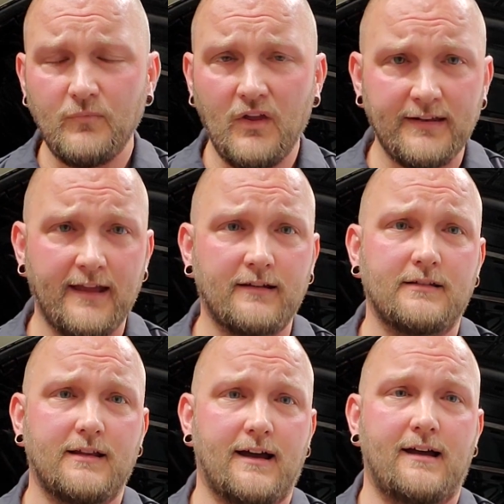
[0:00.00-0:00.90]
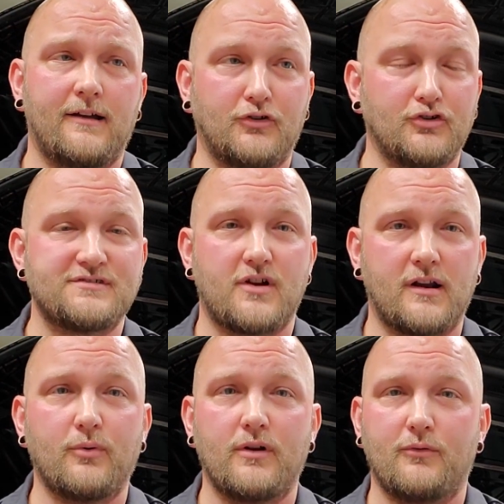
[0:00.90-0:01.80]
again, a good
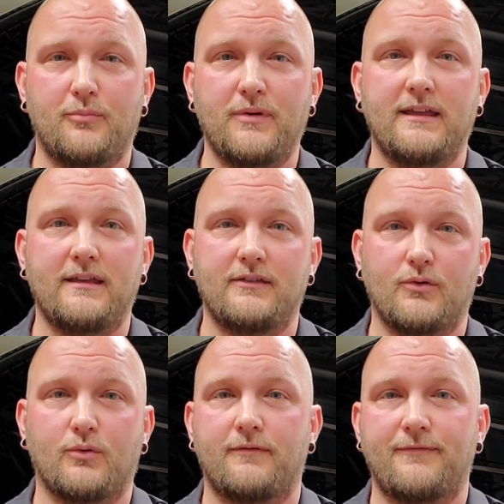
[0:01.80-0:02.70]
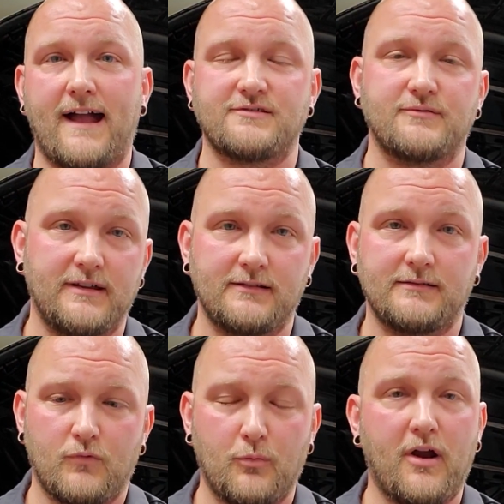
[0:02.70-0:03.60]
starting point would be your factory
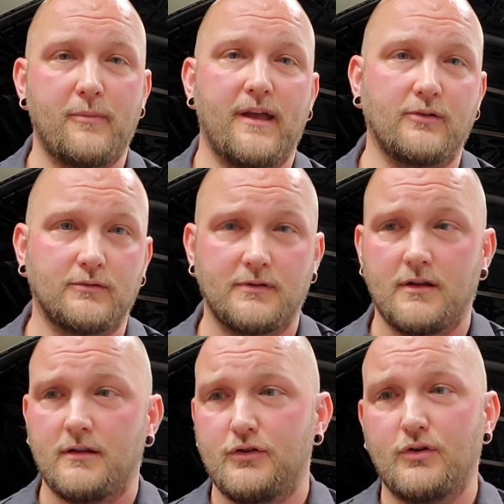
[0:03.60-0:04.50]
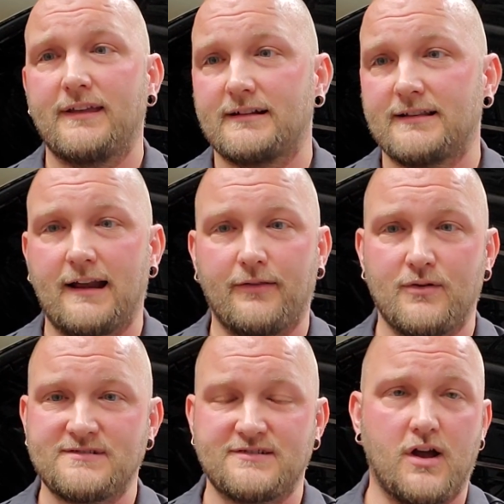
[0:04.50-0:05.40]
repair manual. You can get a lot of
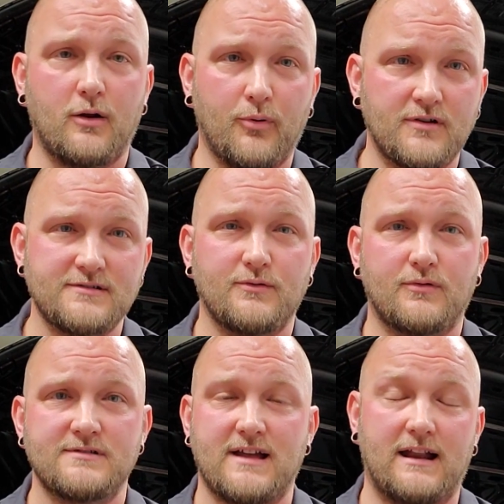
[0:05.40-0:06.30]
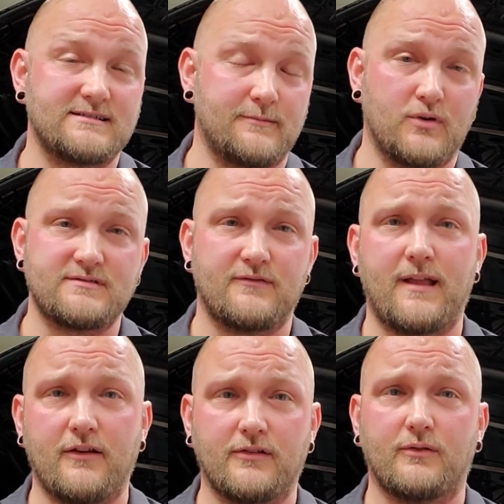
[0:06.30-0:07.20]
those at your auto parts stores. Honestly, most of them
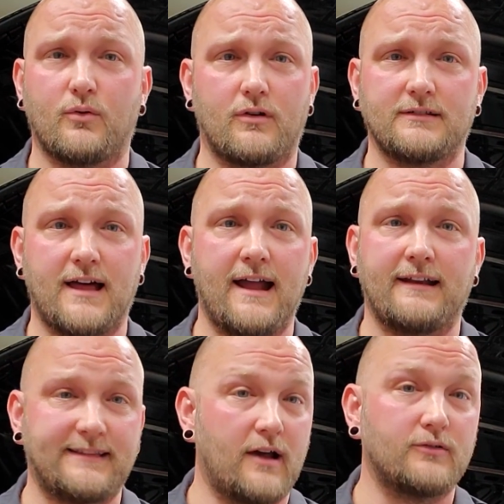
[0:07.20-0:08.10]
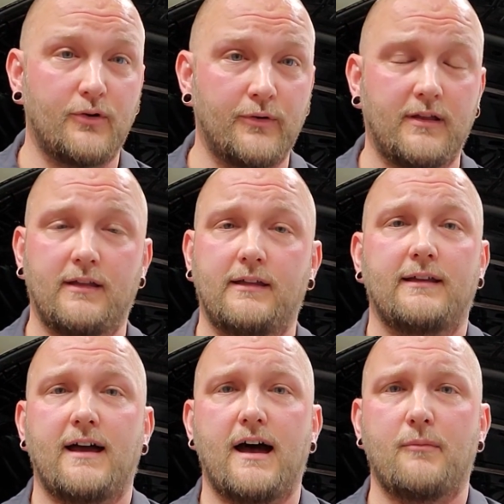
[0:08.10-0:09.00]
now you can order online and download.
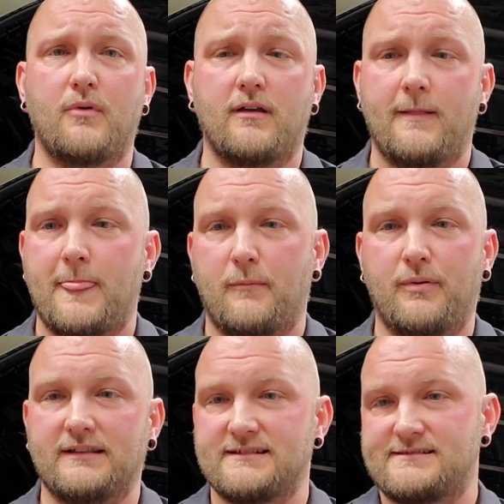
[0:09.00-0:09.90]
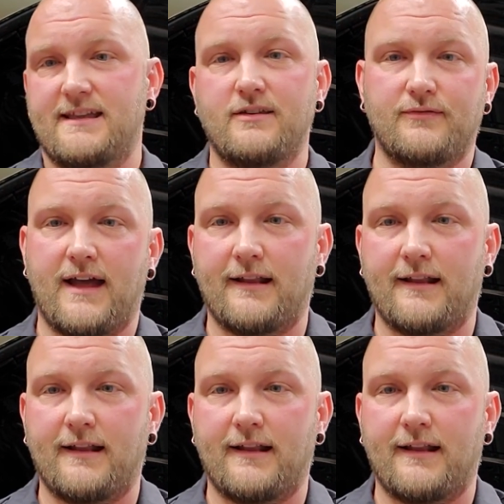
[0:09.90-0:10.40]
But let's say you've got